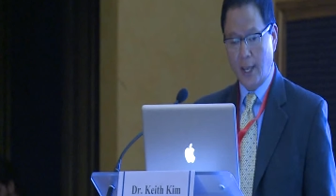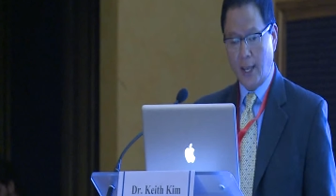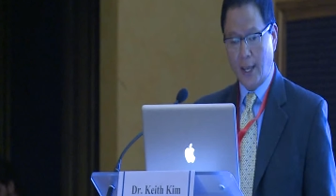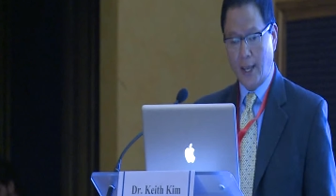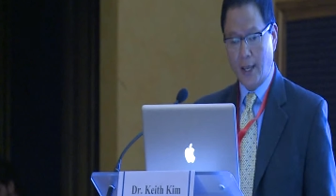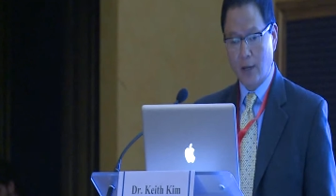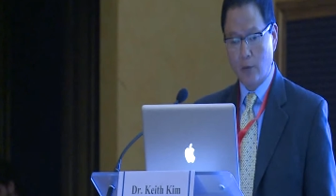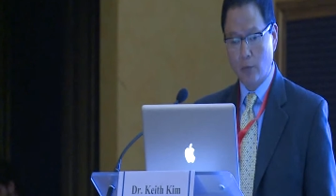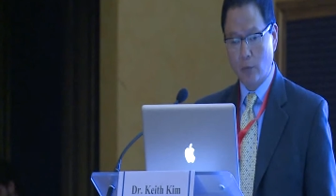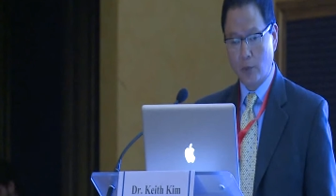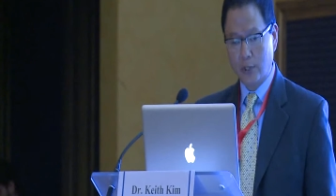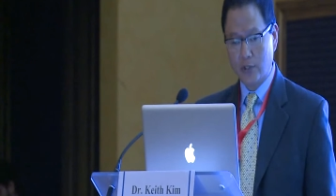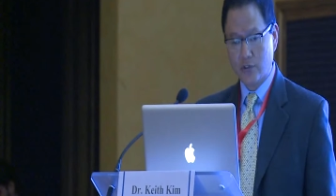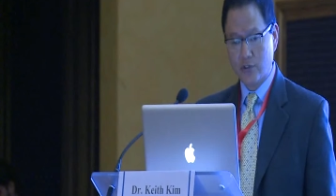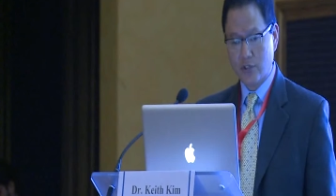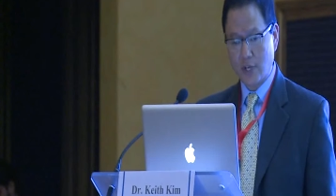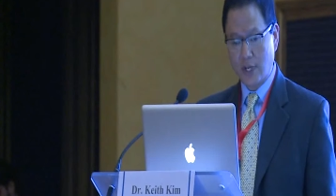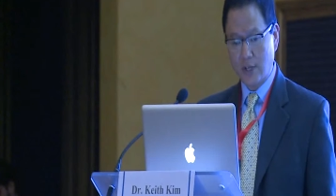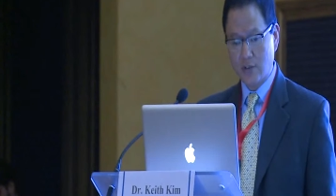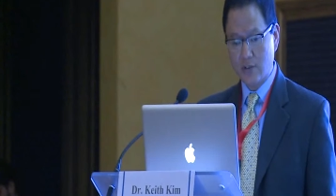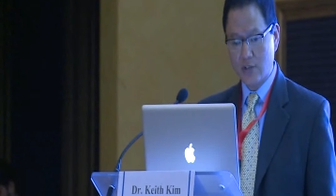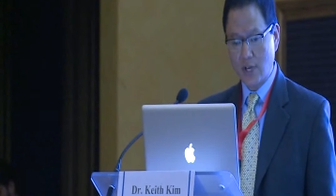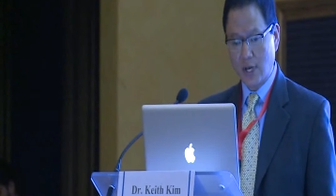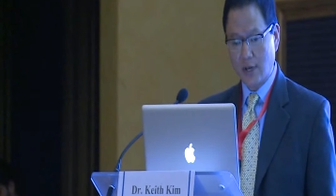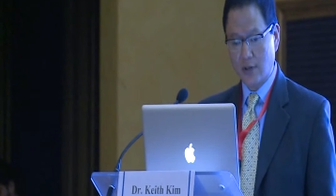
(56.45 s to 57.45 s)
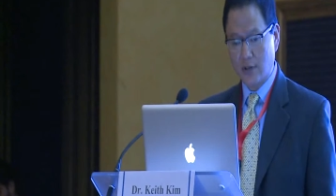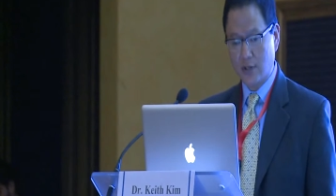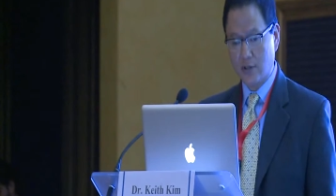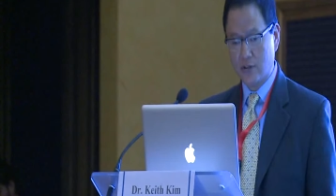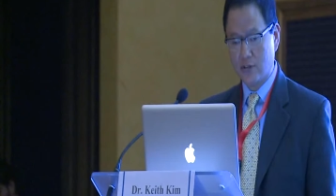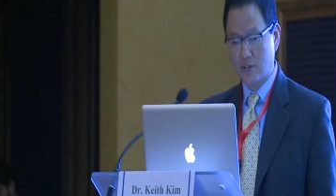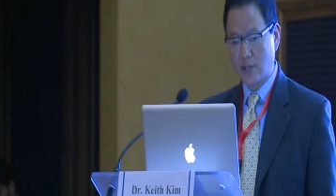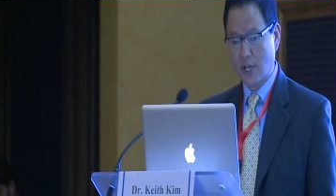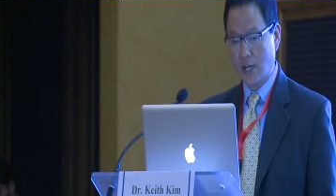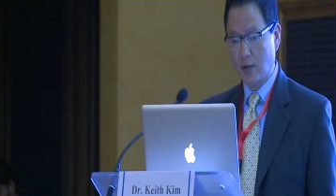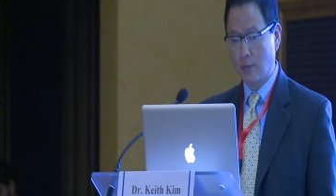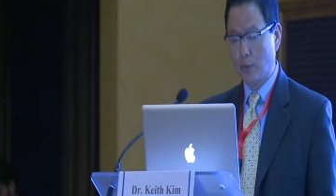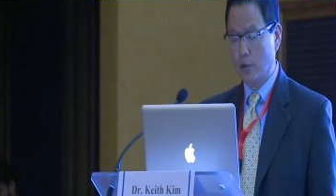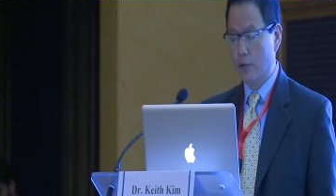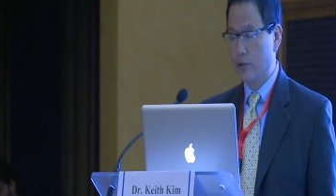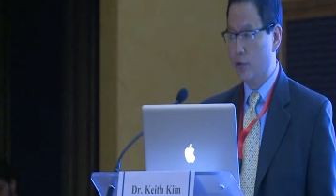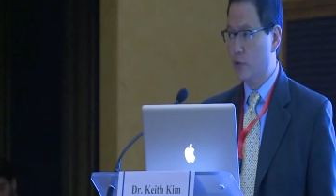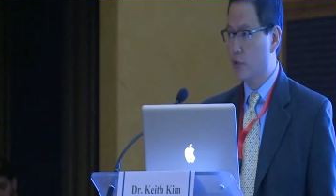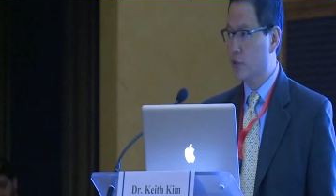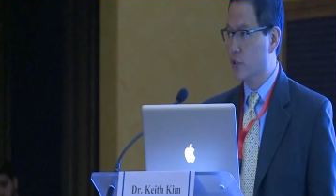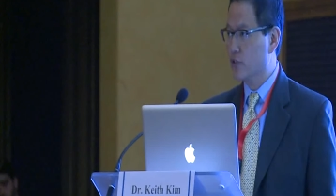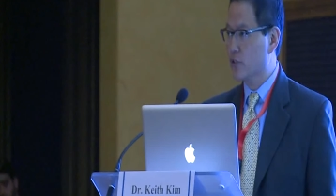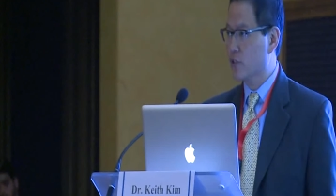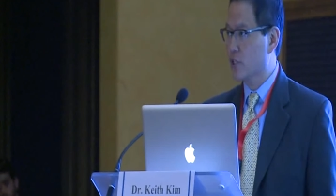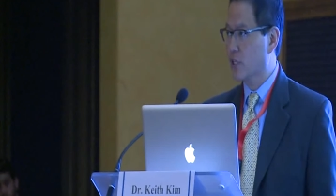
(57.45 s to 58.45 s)
And what stands out in this table,
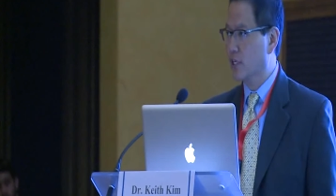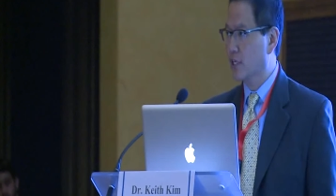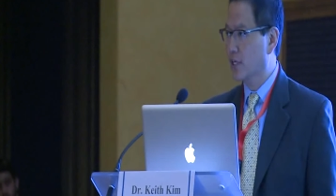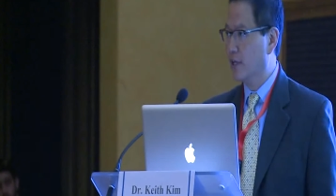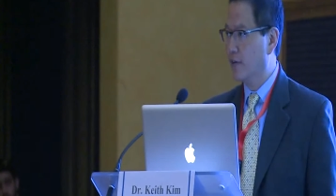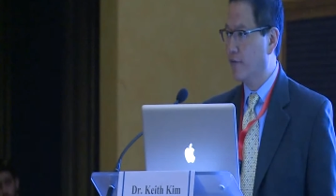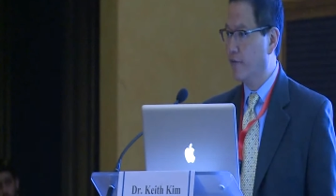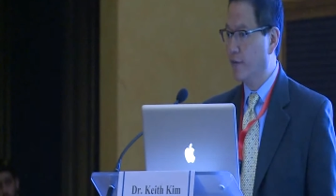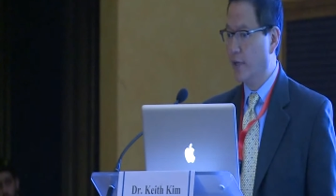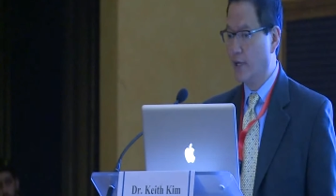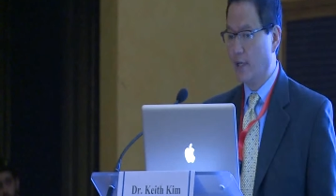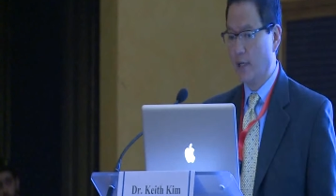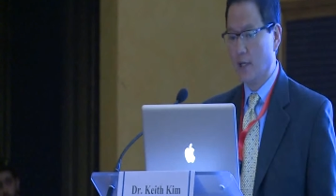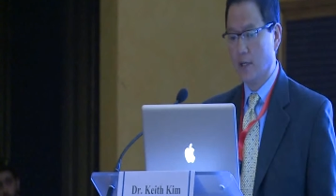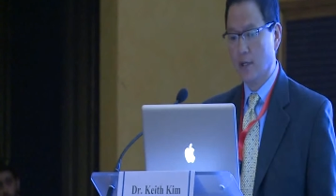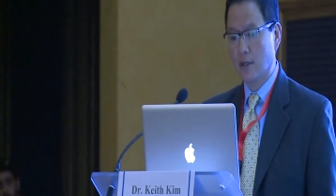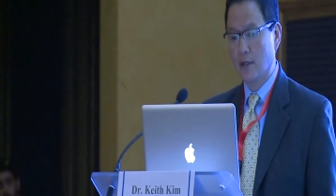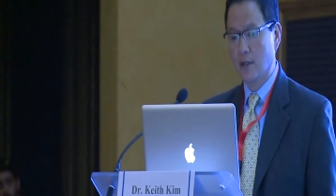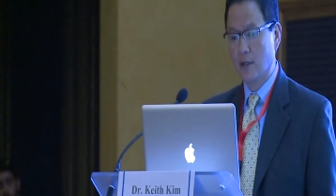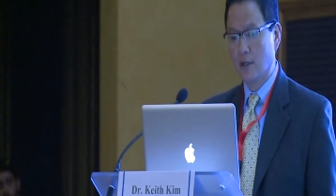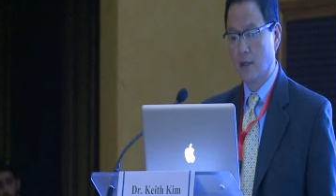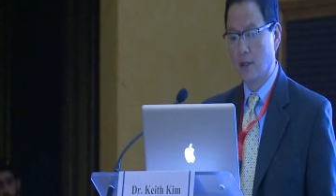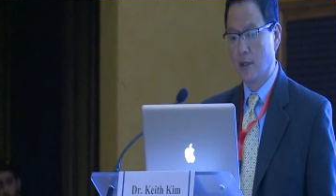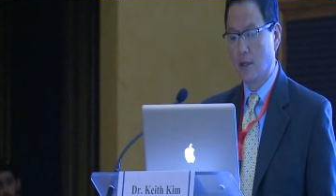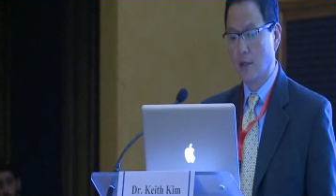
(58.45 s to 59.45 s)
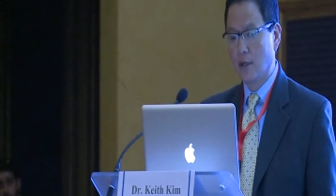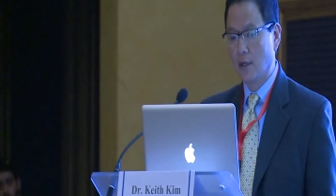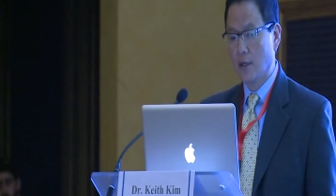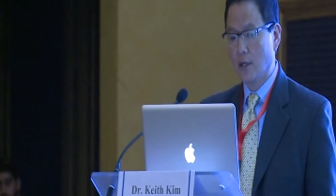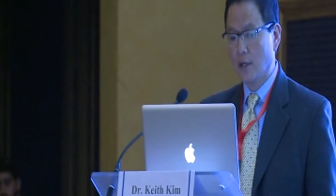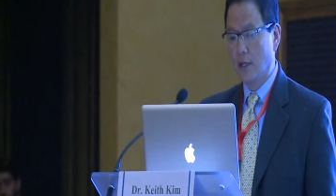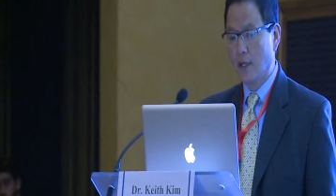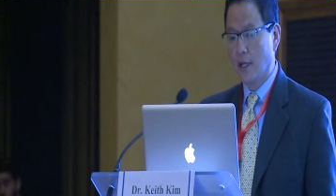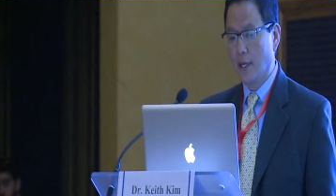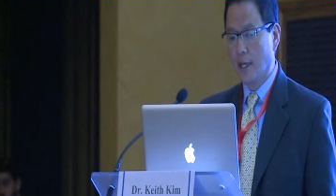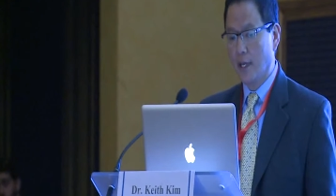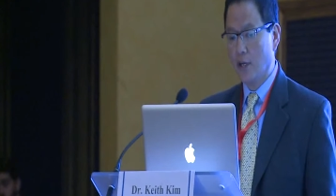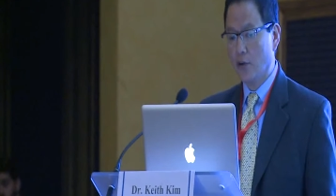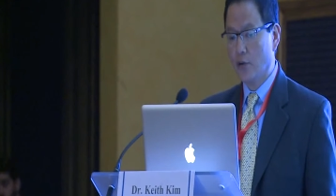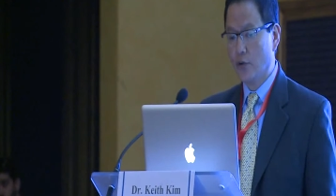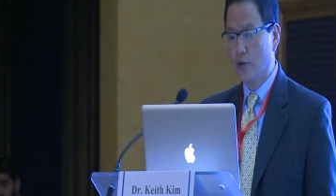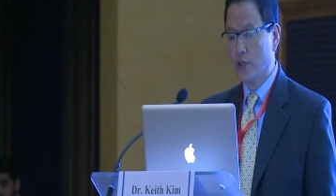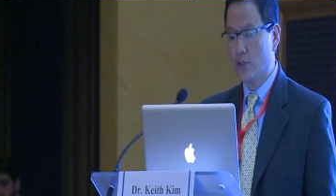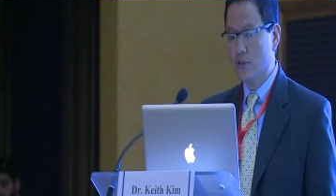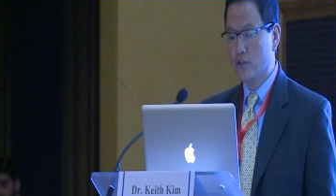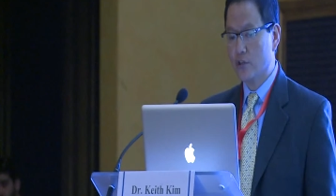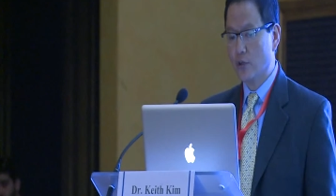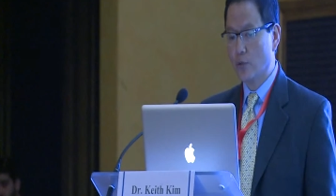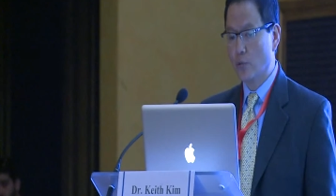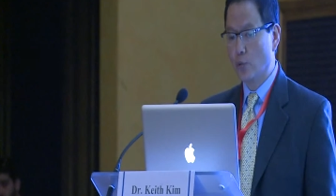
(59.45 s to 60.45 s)
there's a significant
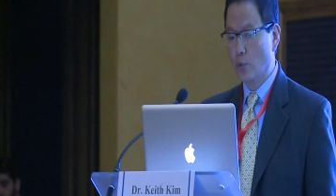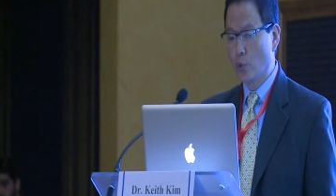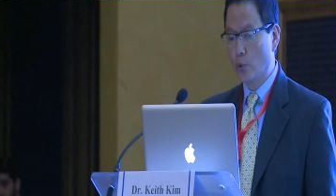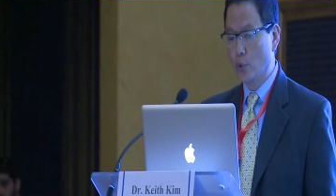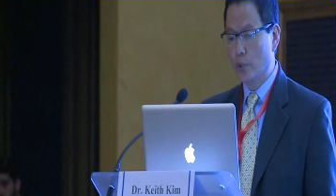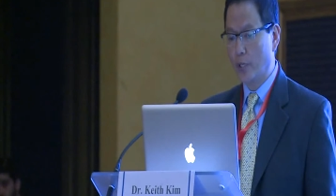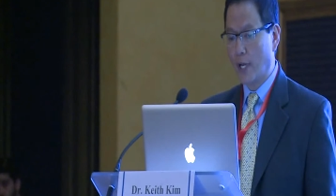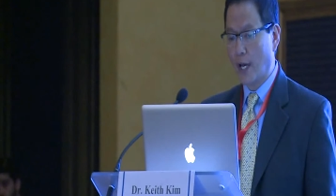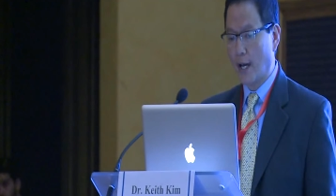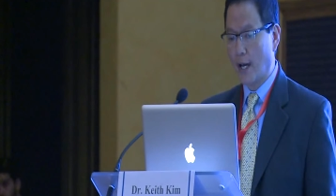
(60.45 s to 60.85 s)
increase in wound